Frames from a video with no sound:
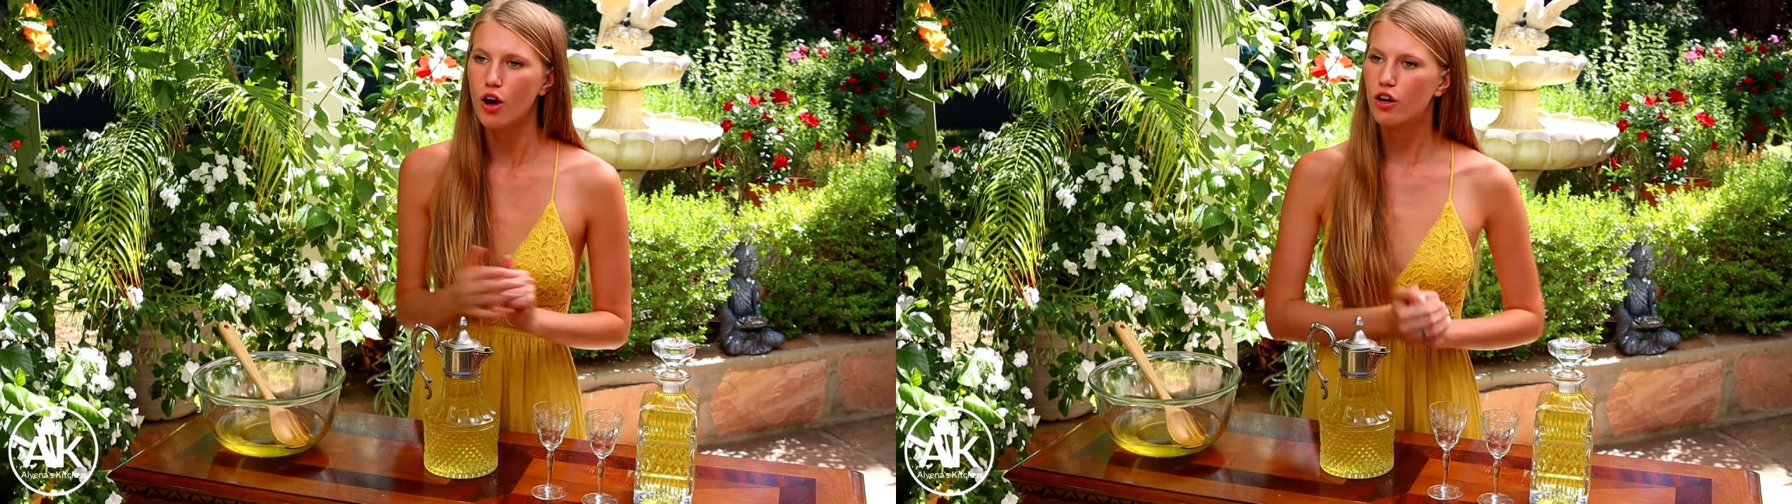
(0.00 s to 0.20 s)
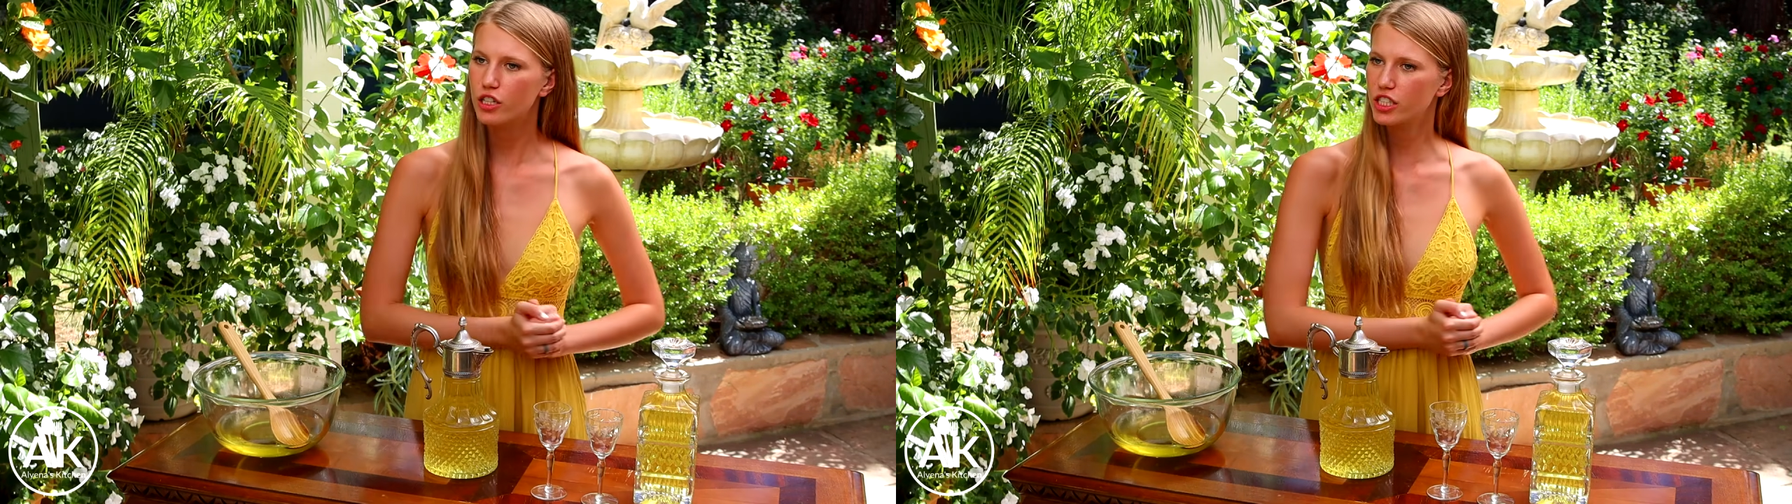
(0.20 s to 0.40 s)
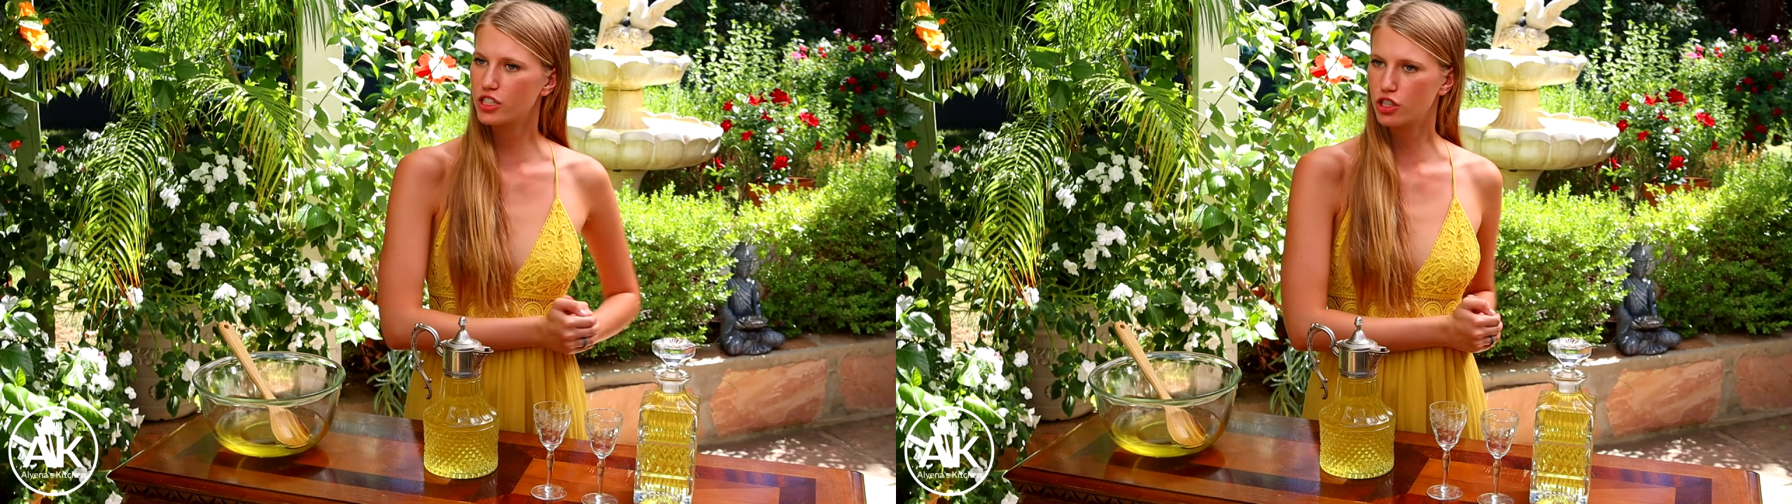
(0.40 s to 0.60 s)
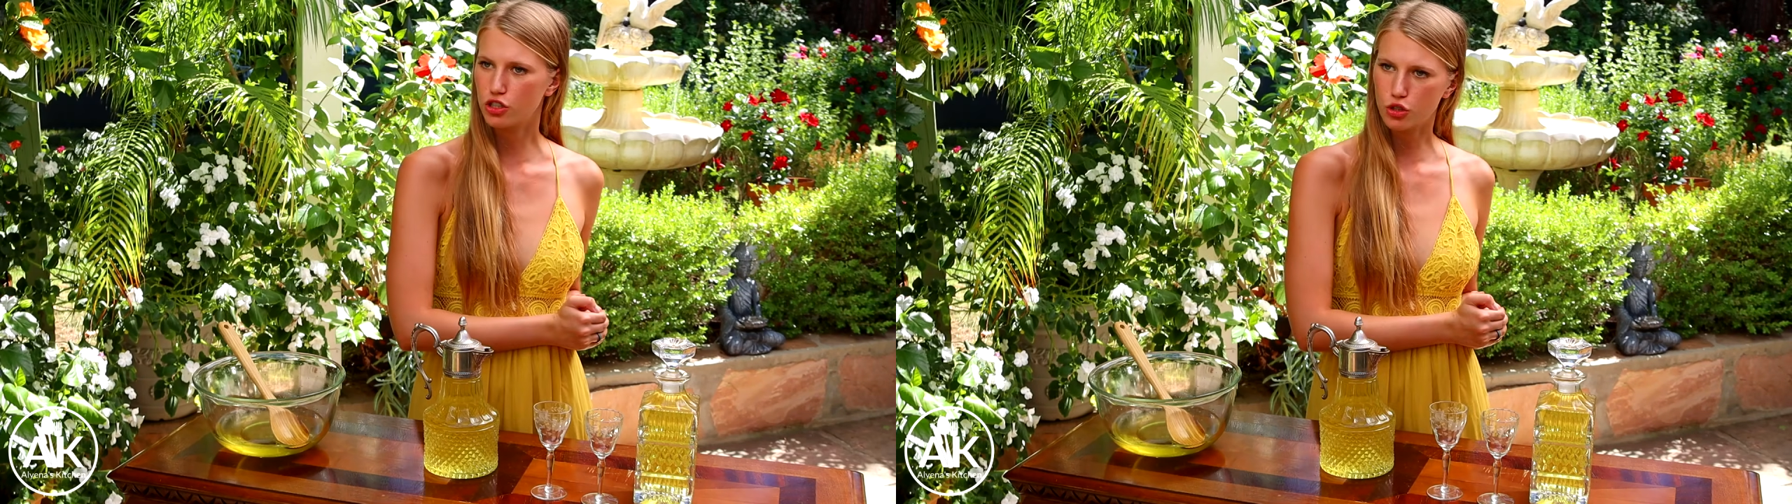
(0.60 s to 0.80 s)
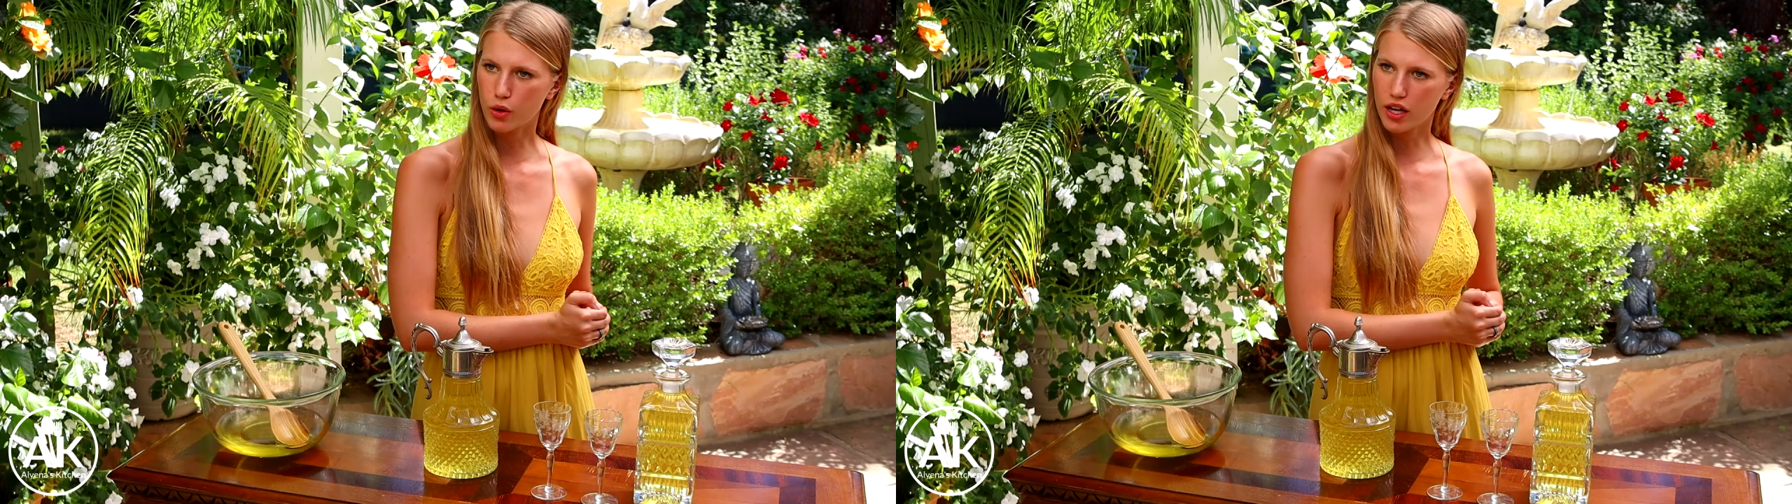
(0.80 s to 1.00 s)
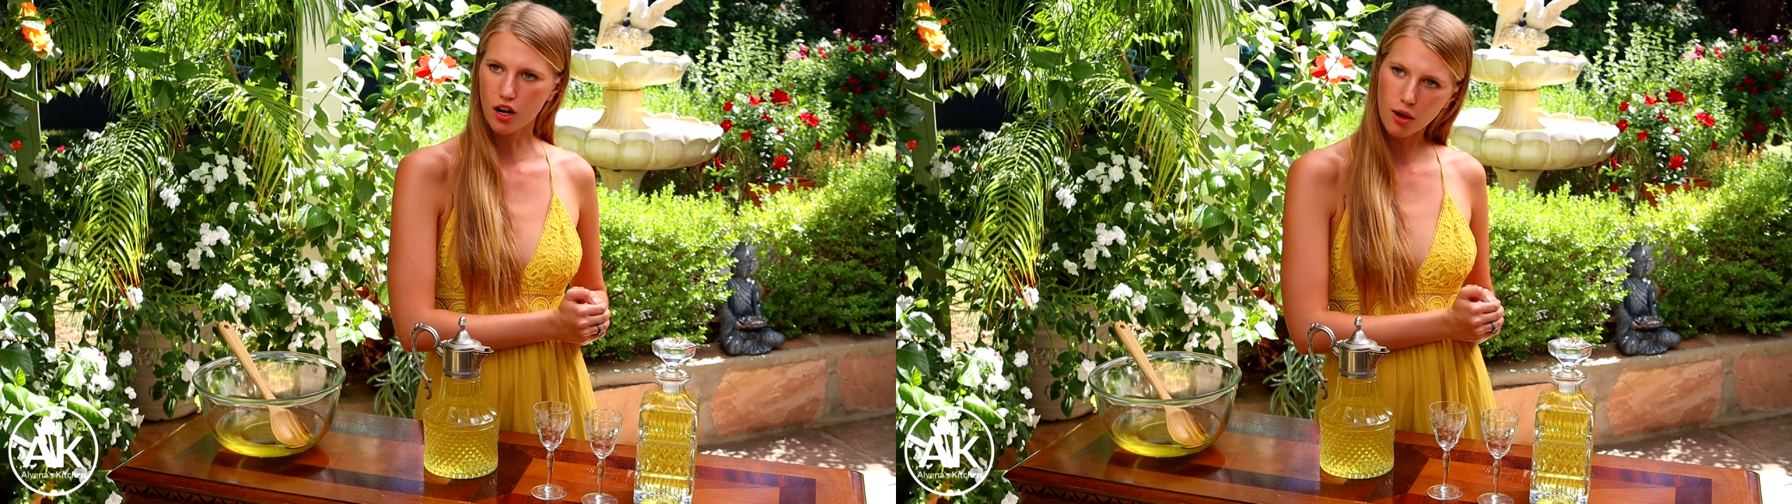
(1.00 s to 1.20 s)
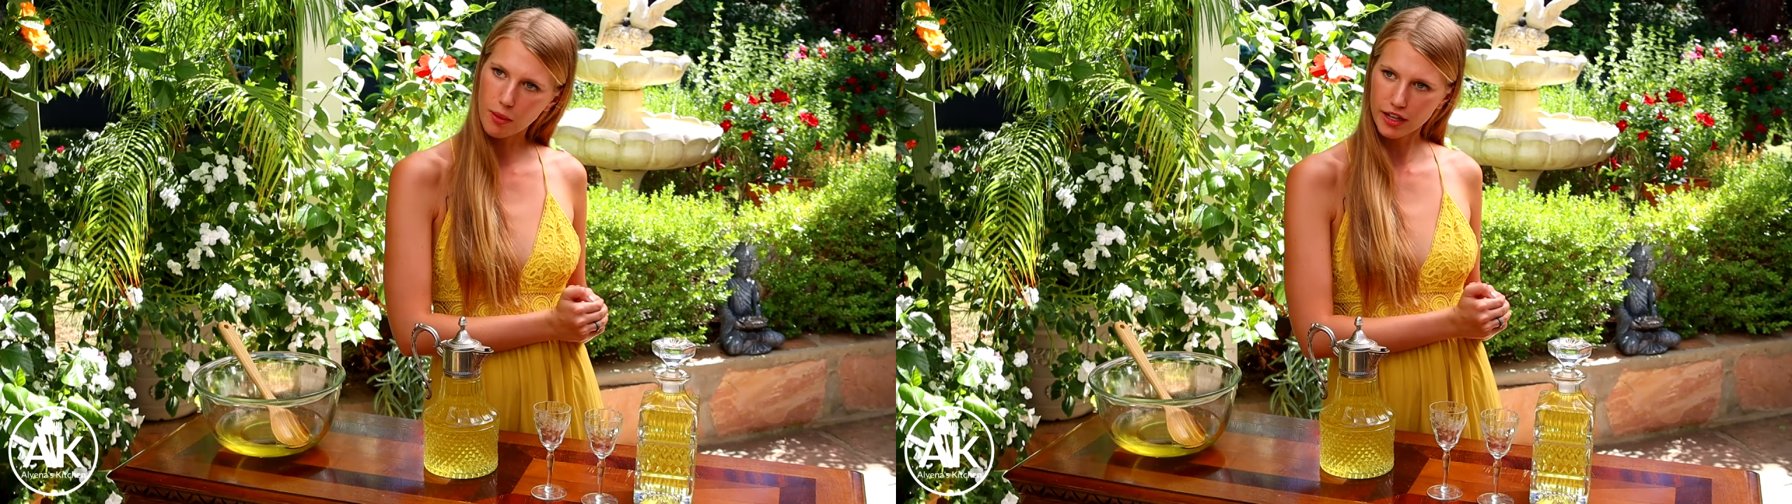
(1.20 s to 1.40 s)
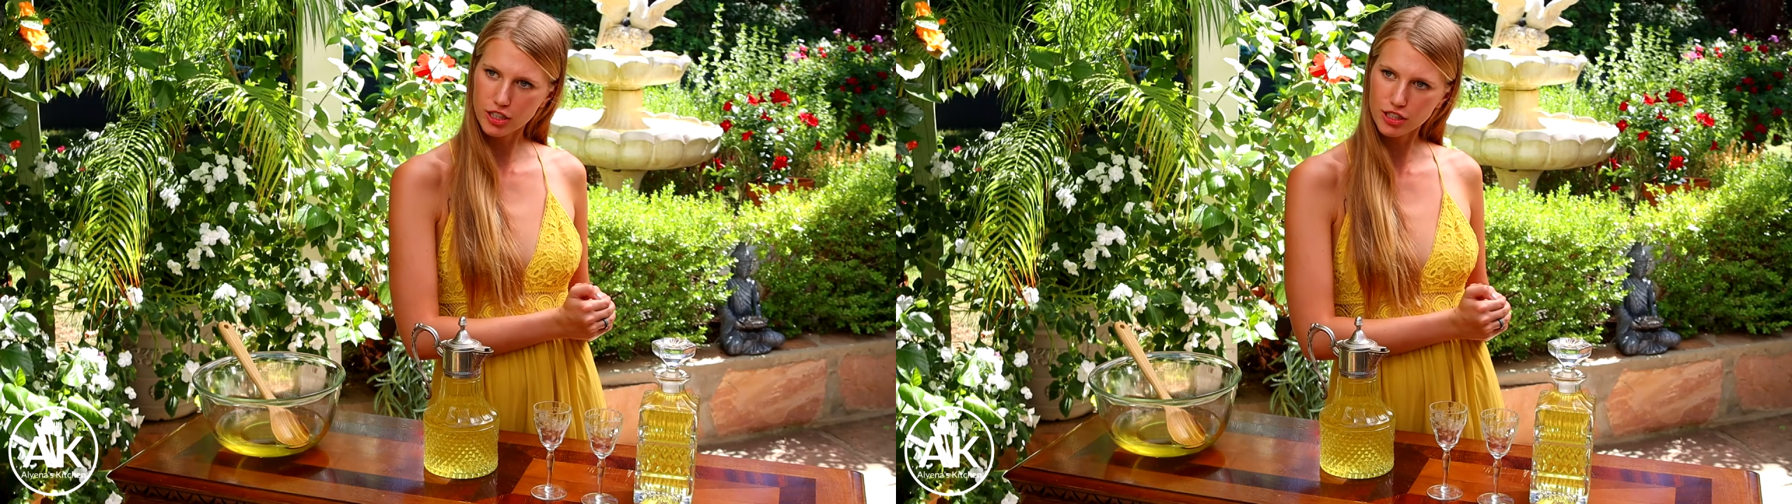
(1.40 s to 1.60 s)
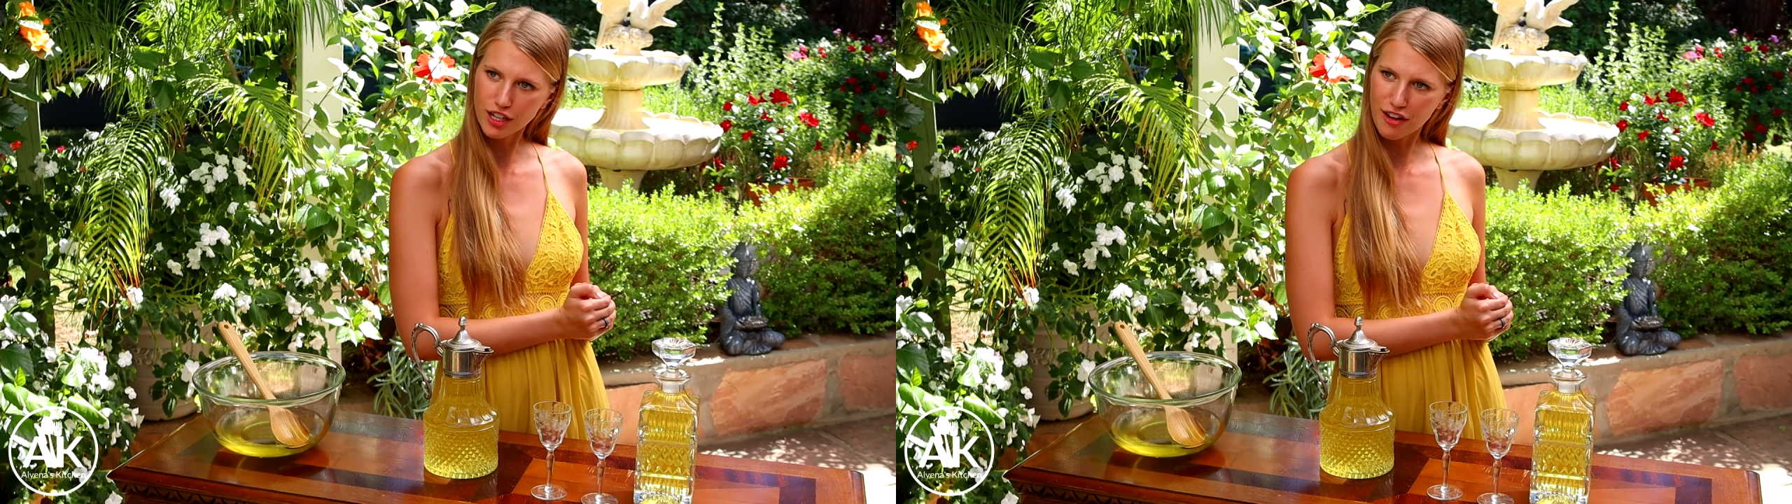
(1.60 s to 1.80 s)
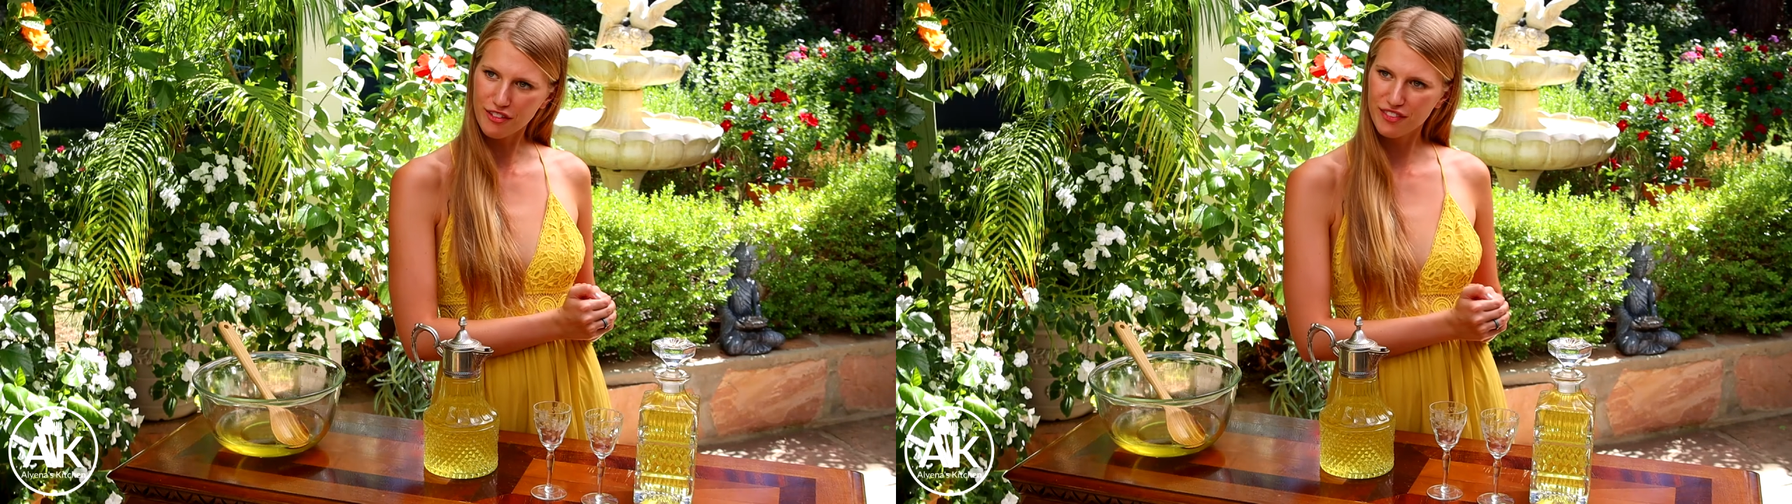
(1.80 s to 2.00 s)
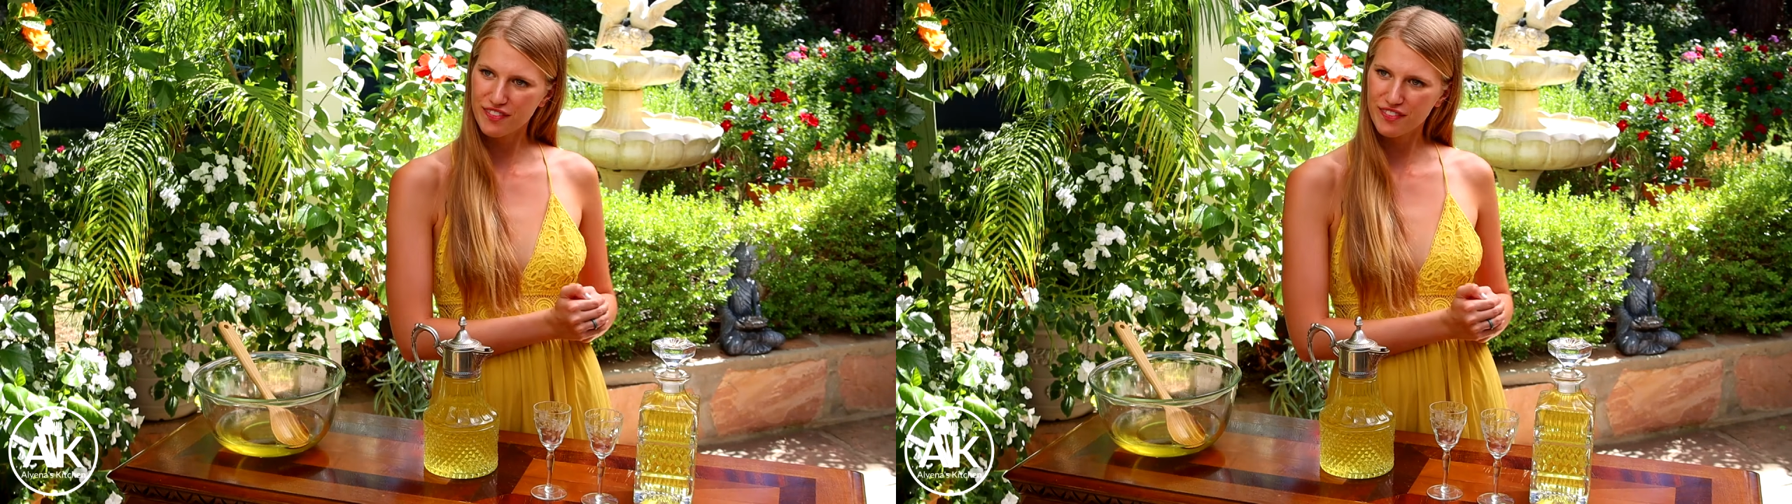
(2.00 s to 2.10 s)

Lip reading: or just enjoy it all by yourself.